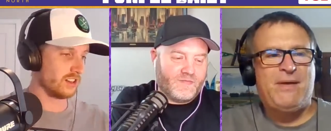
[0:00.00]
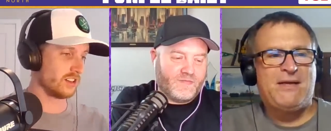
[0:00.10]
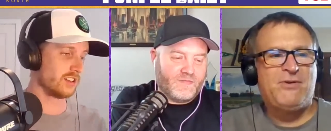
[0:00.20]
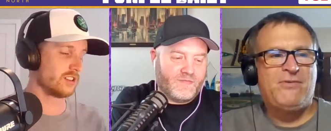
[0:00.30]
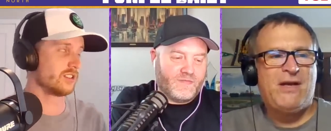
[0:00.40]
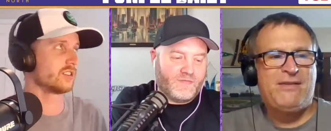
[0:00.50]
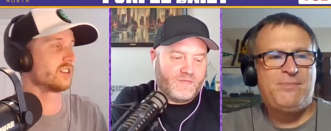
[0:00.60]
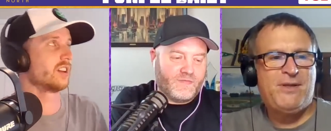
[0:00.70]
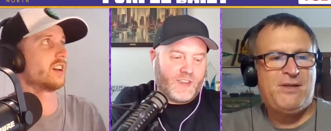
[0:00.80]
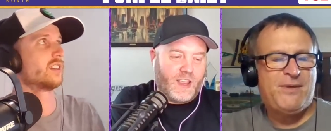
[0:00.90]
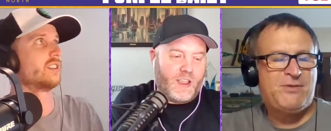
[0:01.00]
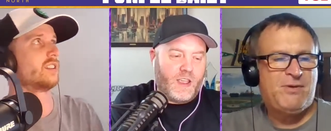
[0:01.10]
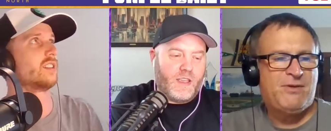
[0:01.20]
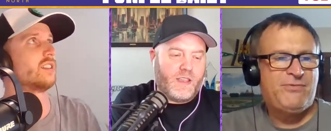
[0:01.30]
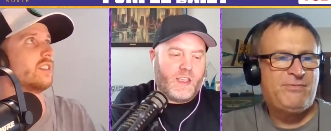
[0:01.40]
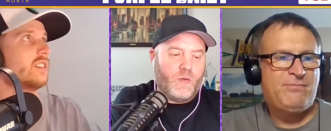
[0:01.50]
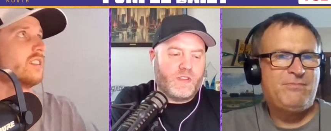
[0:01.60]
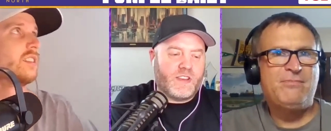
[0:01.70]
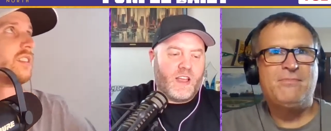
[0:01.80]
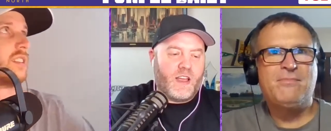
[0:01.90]
Speaker 1: Pac-12. I thought he played in the Big 12. He,
Speaker 2: he
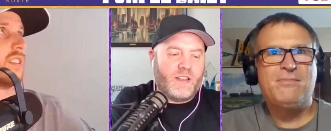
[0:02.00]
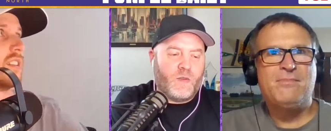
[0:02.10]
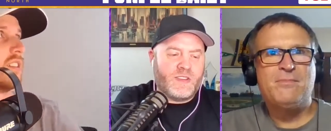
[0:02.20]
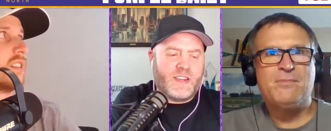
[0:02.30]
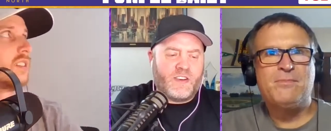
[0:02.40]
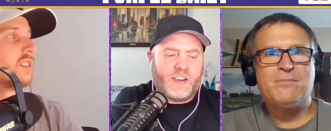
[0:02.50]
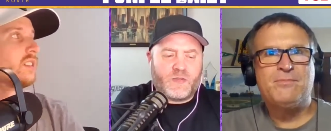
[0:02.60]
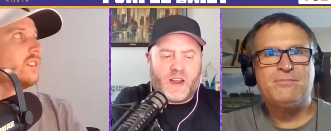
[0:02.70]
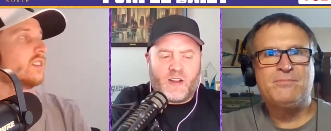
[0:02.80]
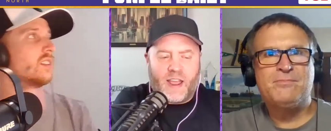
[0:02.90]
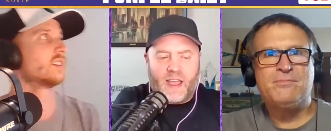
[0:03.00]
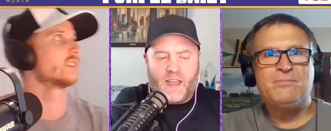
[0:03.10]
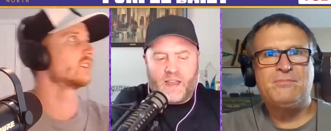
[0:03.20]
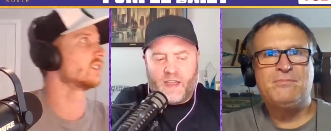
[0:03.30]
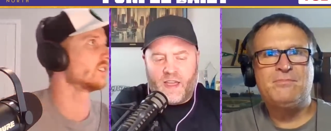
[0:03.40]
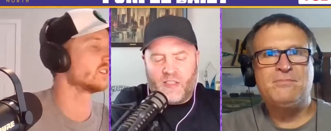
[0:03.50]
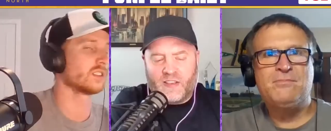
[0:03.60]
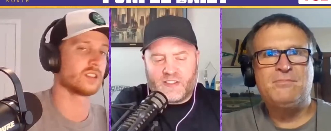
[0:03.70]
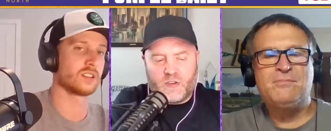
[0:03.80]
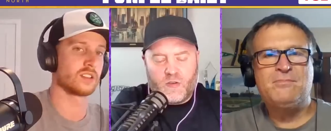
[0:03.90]
was uh wasn't Darius Reynaud
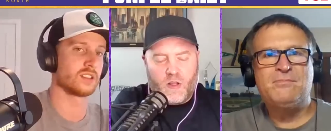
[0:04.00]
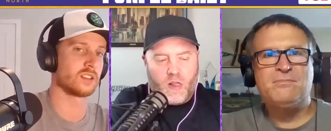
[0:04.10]
LSU?